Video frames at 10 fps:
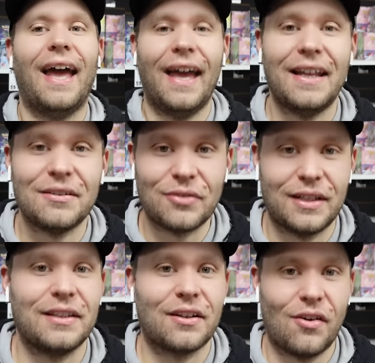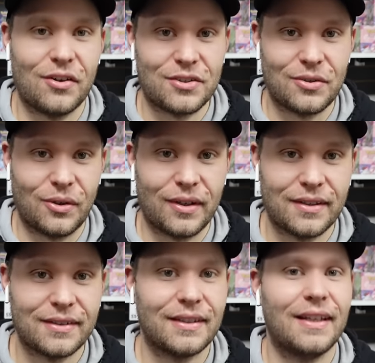and running the card store.
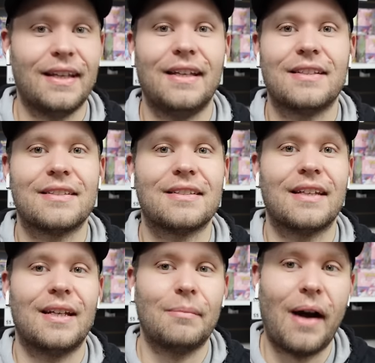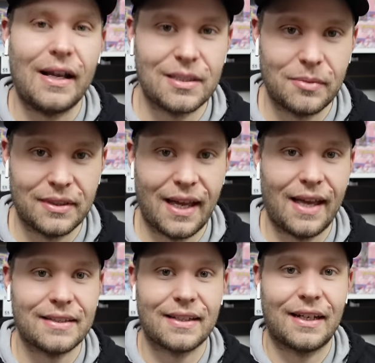It's an impossible
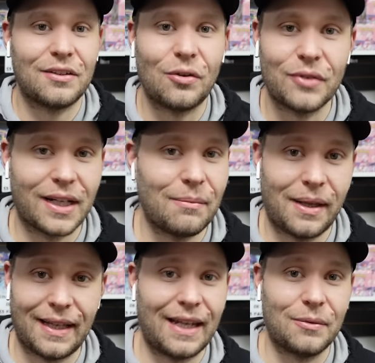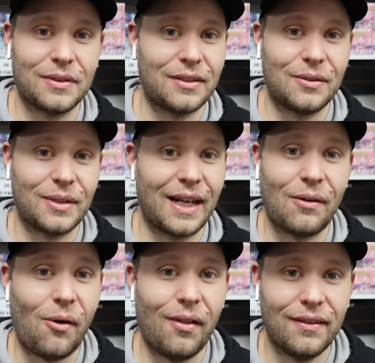task, and I don't recommend anyone to do it at
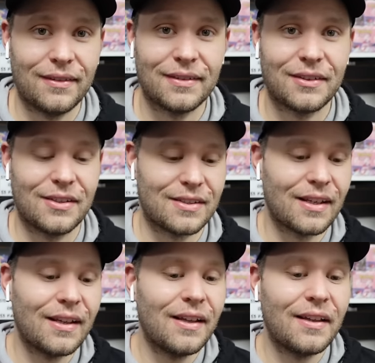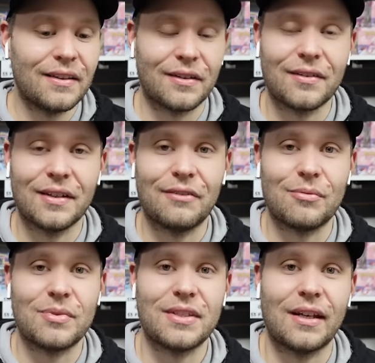all, because literally
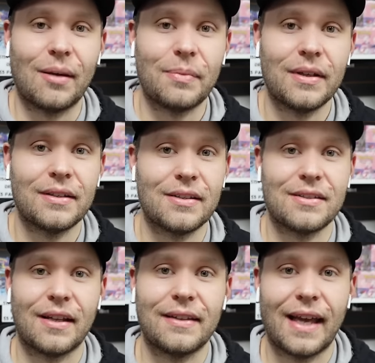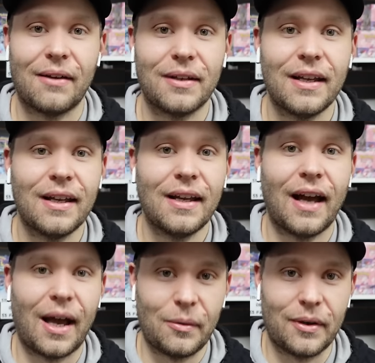from sunup to sundown,
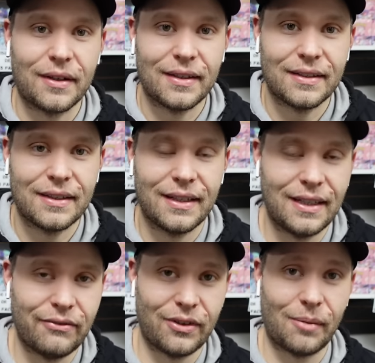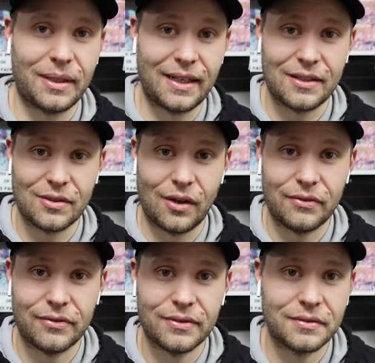I work. Even on my days
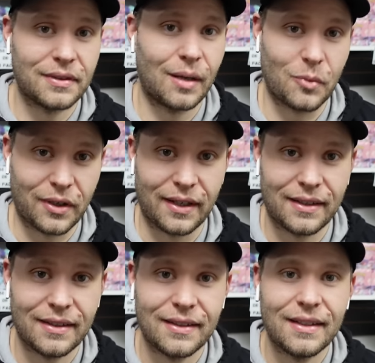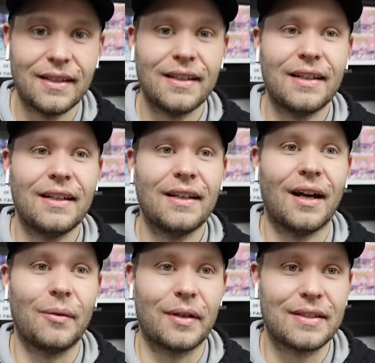off, I'm working.
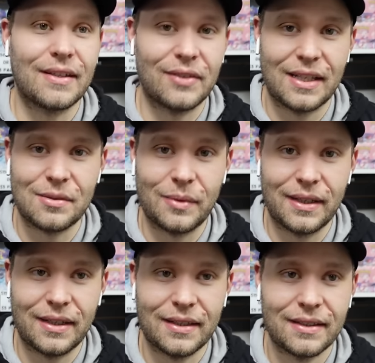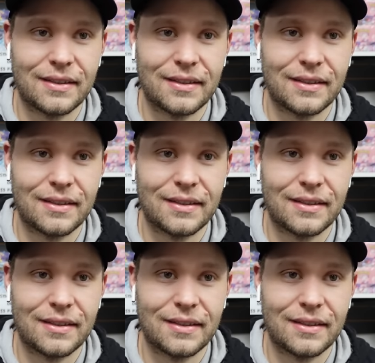I work 7 days a week,